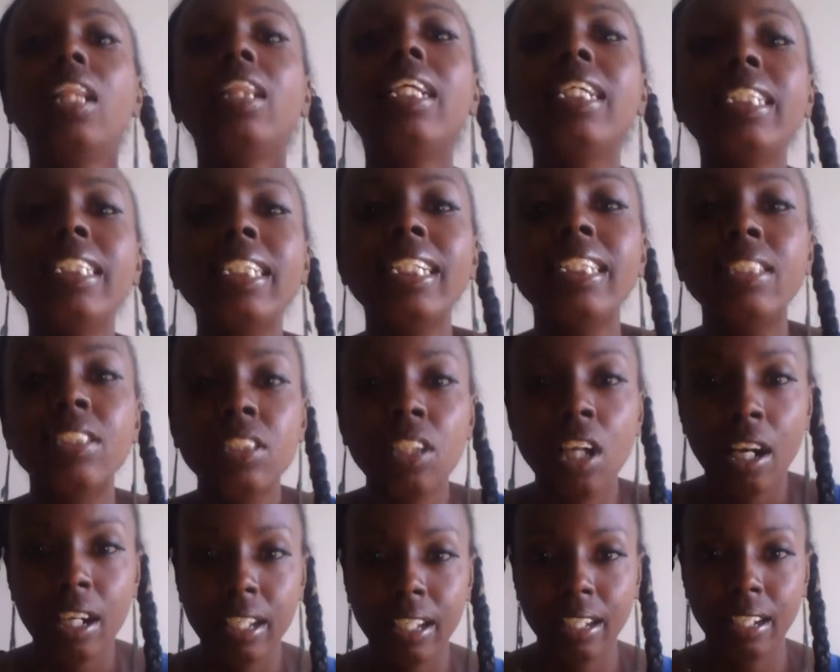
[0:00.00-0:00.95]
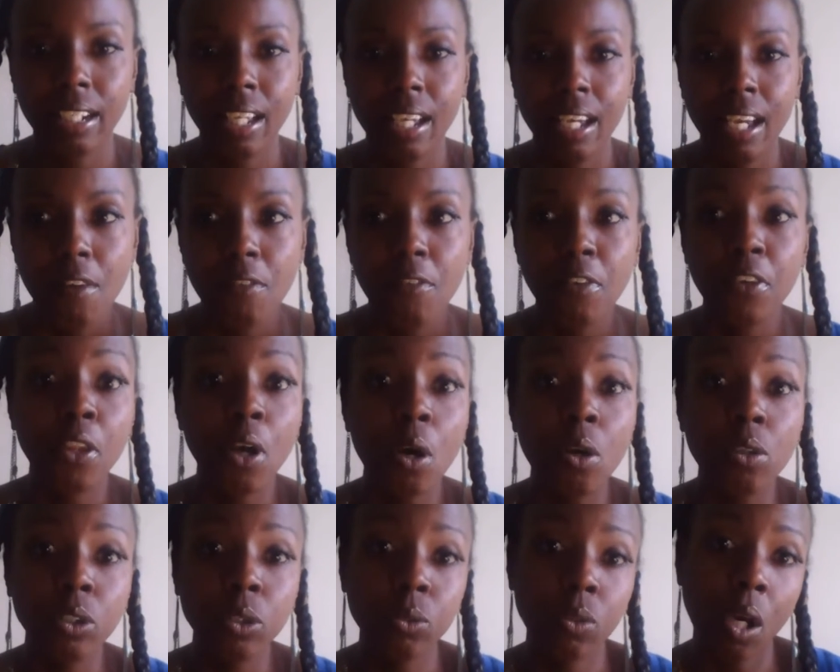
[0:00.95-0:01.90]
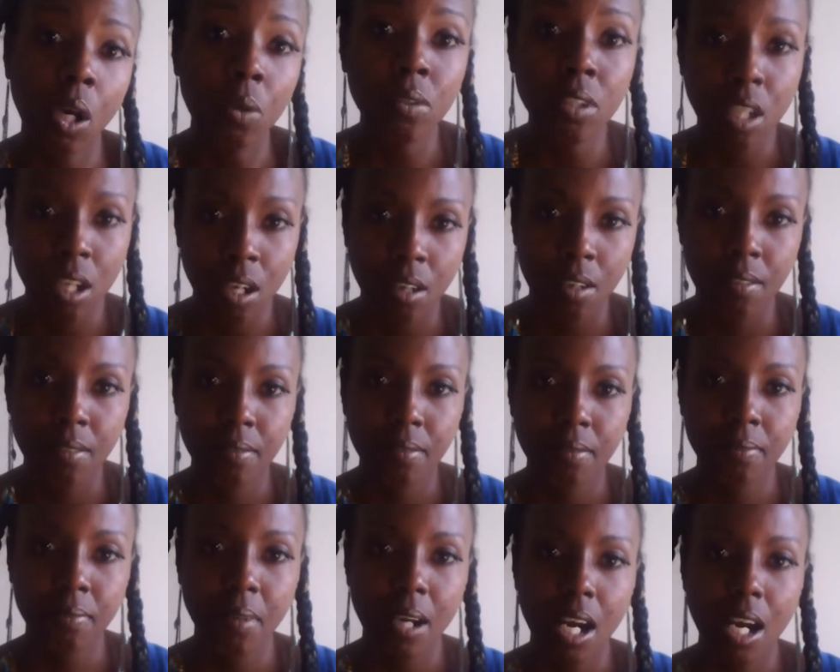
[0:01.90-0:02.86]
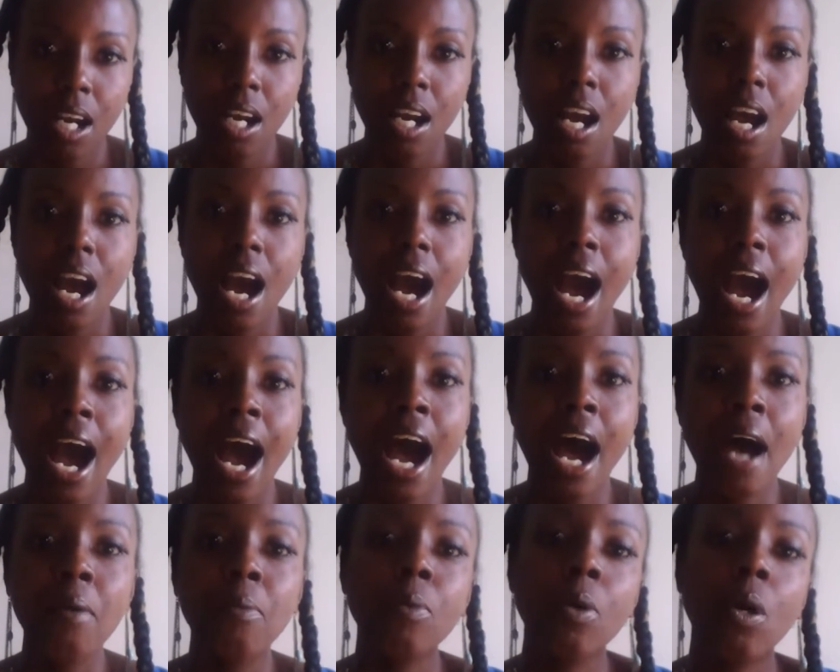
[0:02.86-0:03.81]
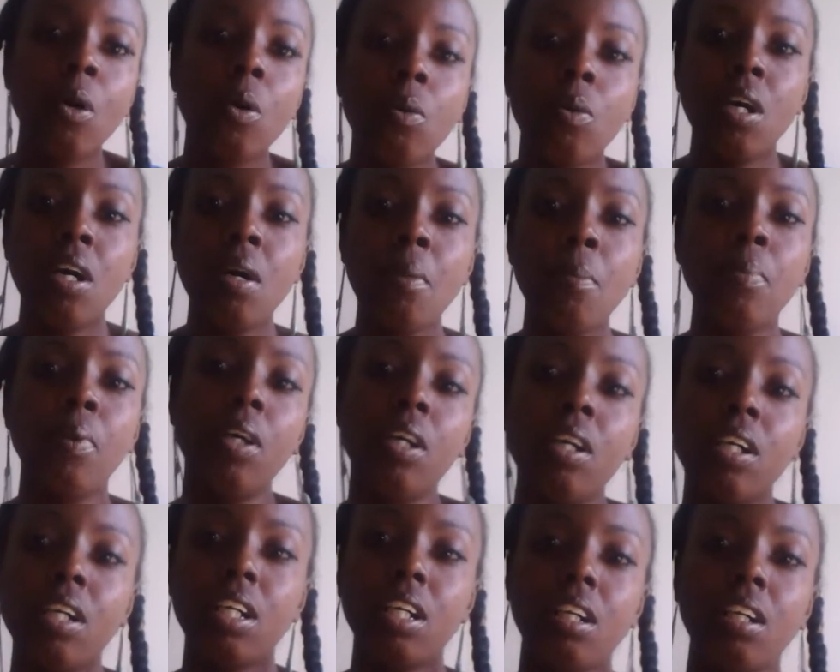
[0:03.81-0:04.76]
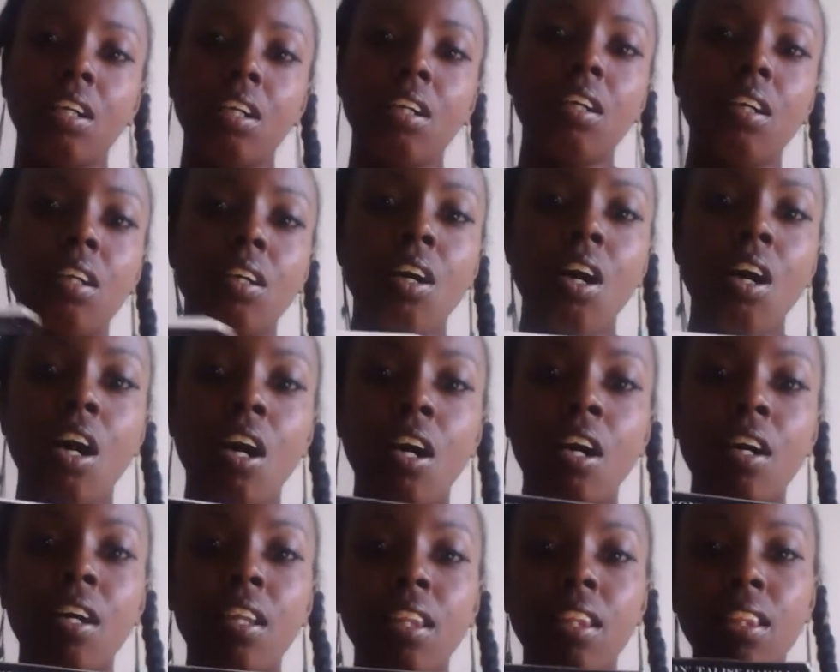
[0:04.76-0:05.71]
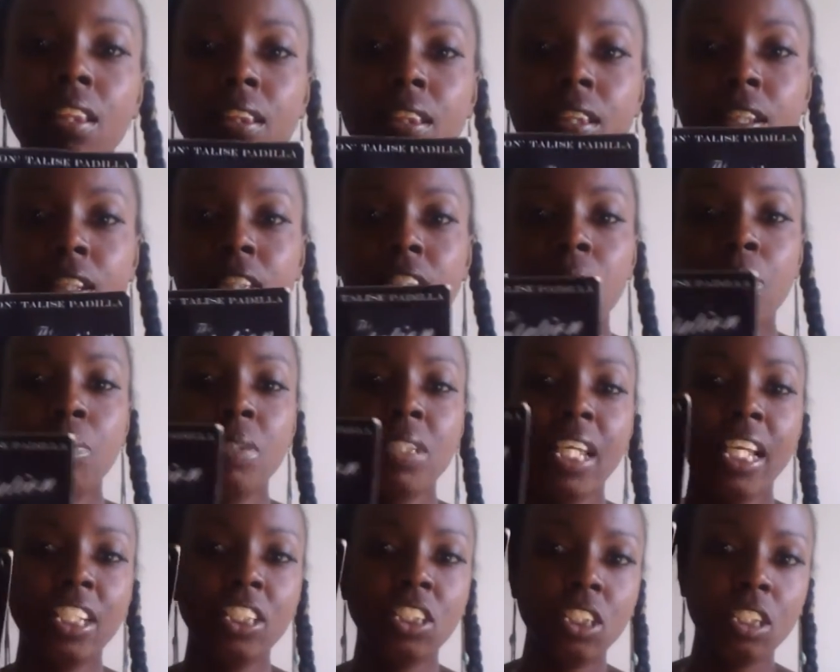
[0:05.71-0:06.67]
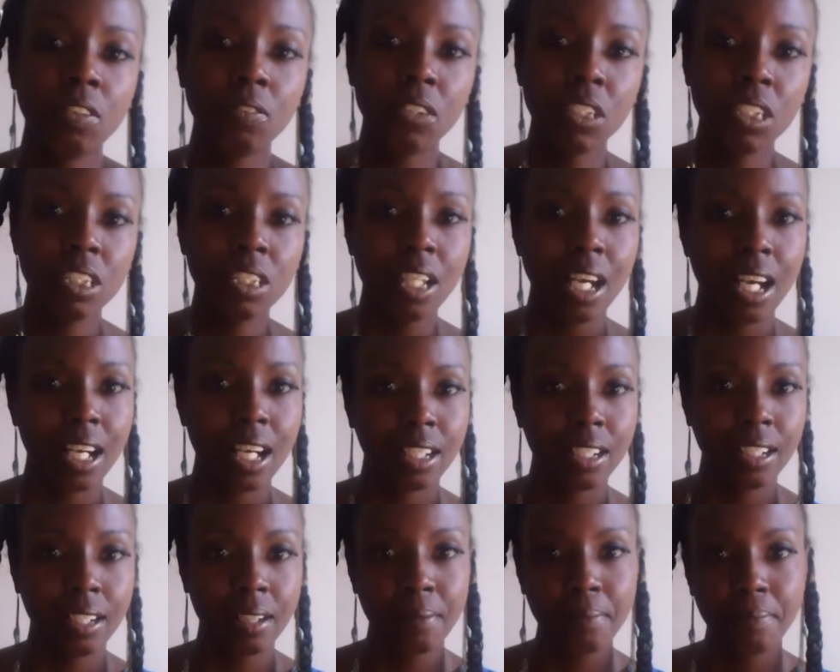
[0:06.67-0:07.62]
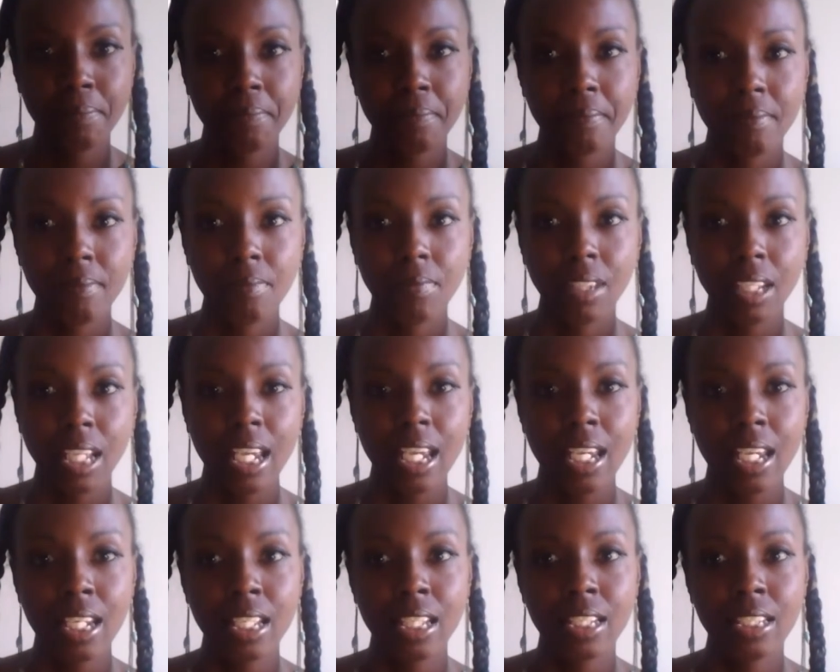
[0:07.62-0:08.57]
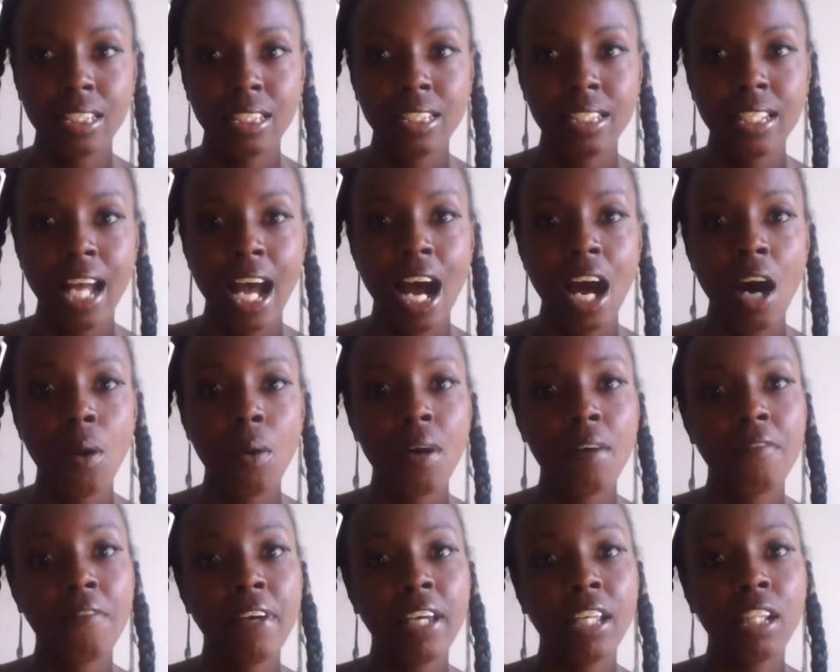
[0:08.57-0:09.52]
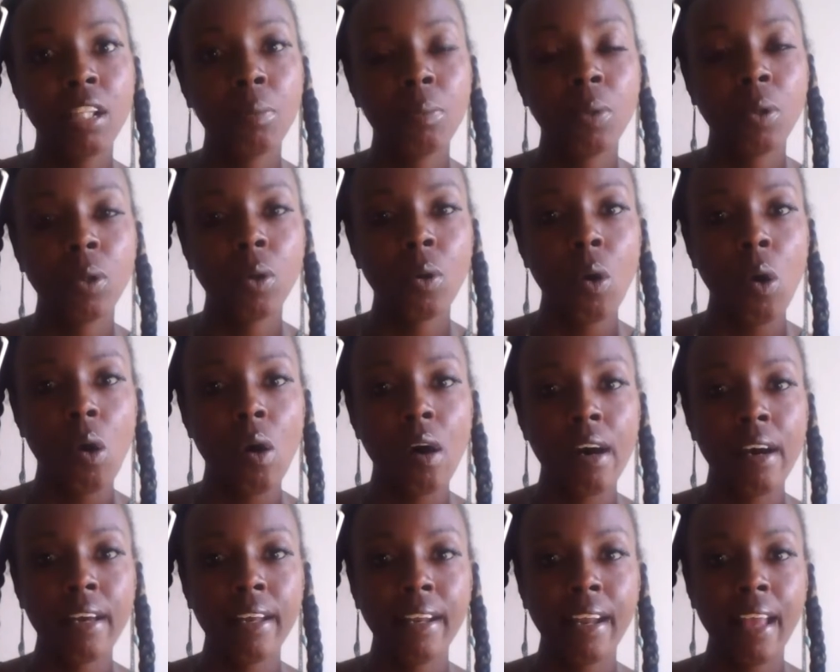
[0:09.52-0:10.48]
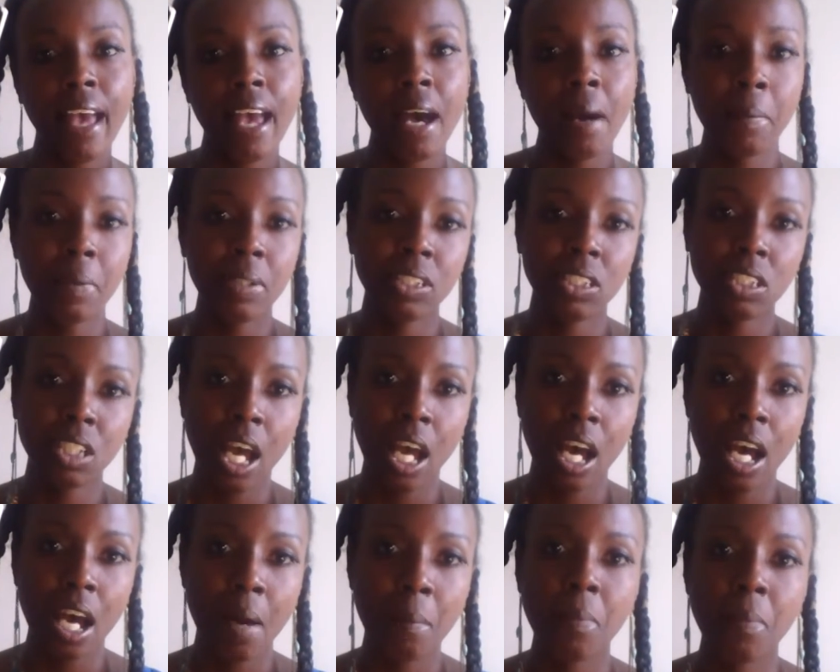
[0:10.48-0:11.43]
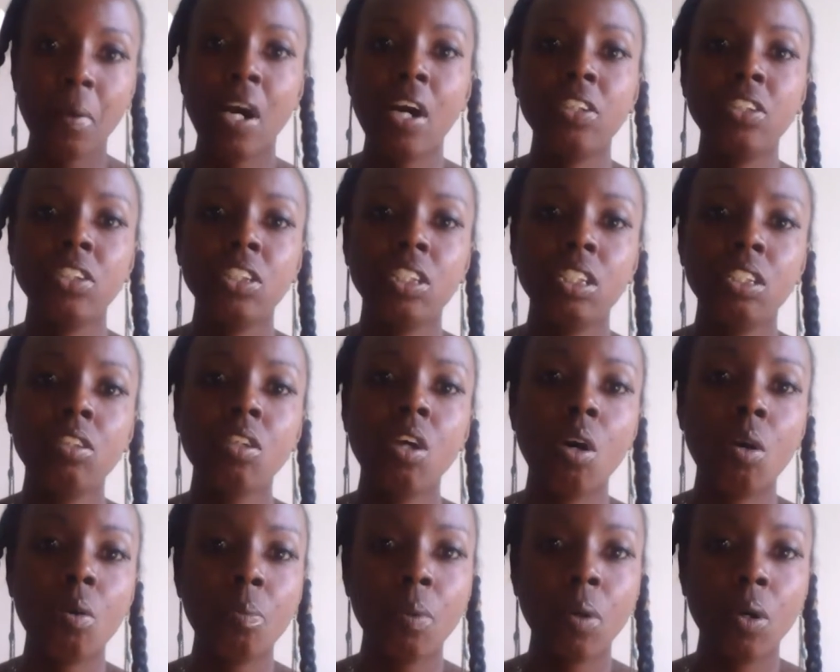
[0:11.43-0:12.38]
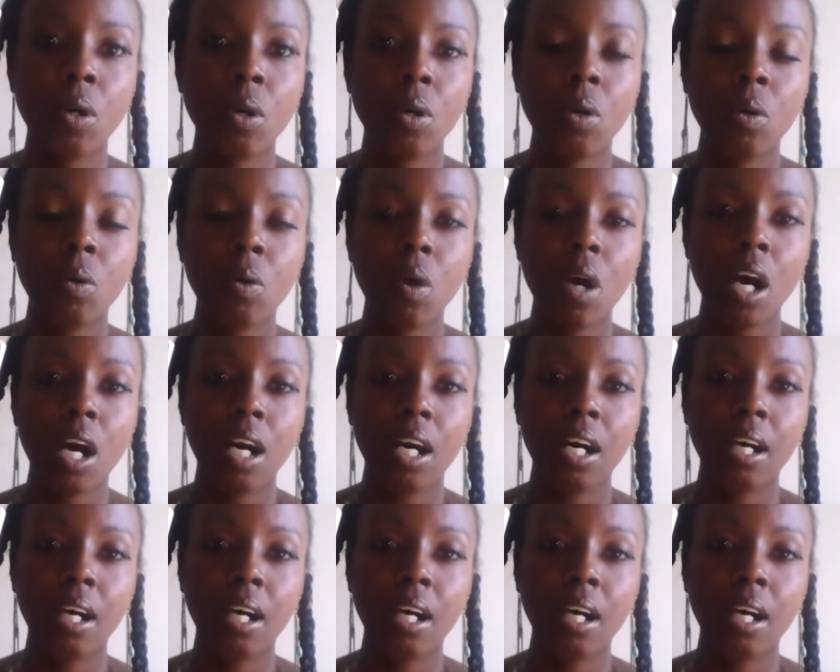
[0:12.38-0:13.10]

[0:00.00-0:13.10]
let's get started. For those who don't know, I wrote a book called The Temptation of Tatanka. It is now available on Amazon, Barnes and Noble,